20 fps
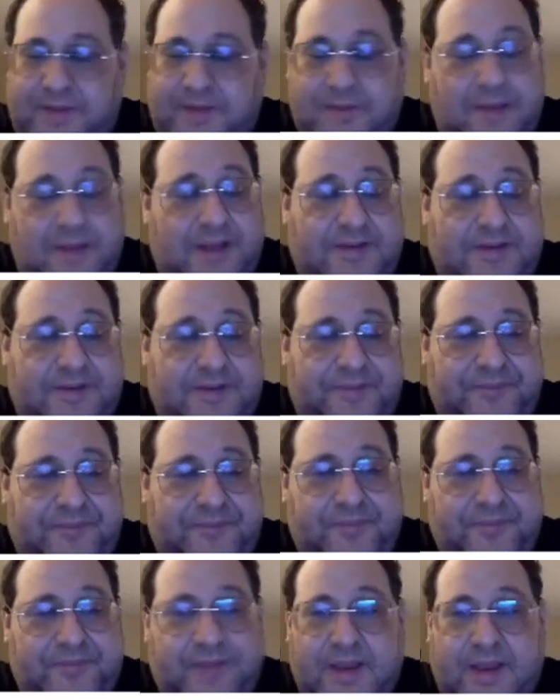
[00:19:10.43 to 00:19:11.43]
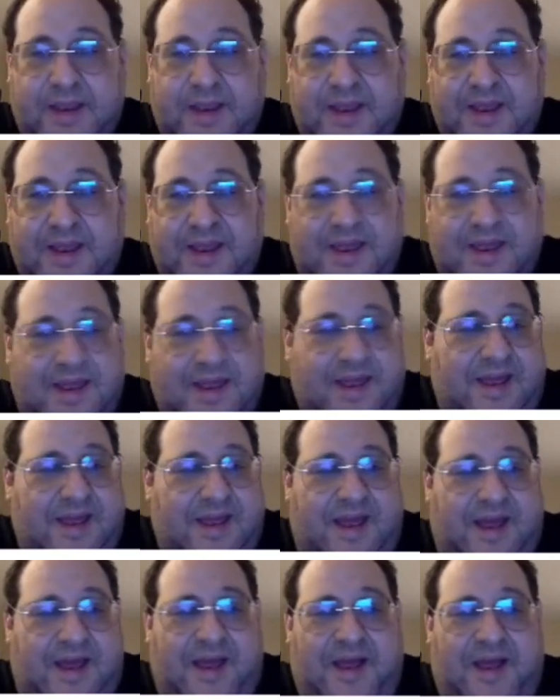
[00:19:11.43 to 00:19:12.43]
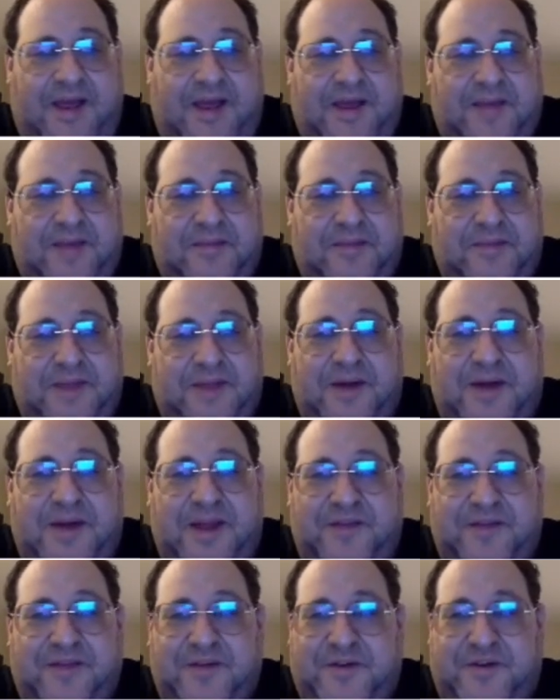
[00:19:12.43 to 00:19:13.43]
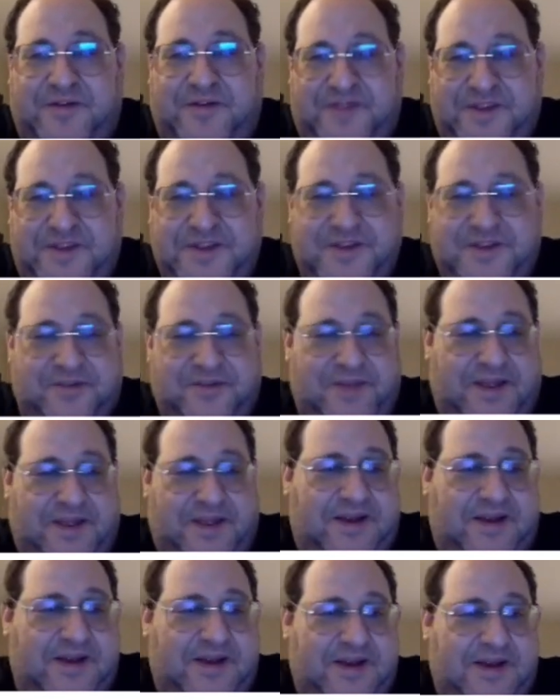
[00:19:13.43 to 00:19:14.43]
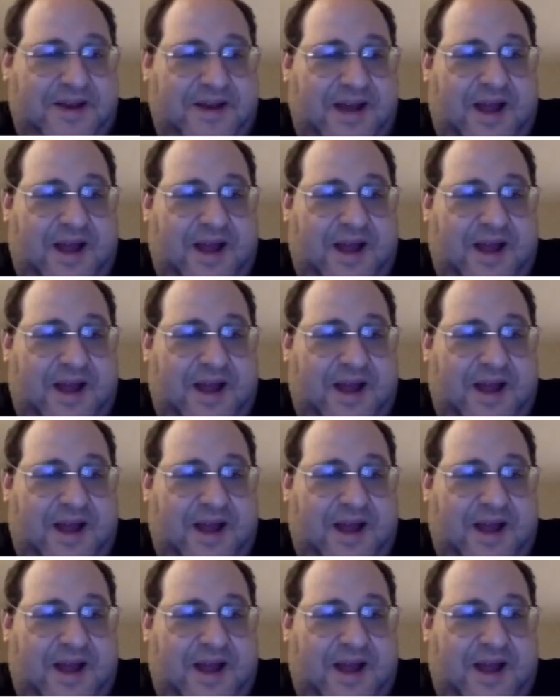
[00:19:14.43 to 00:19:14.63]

But now I have a confession to make.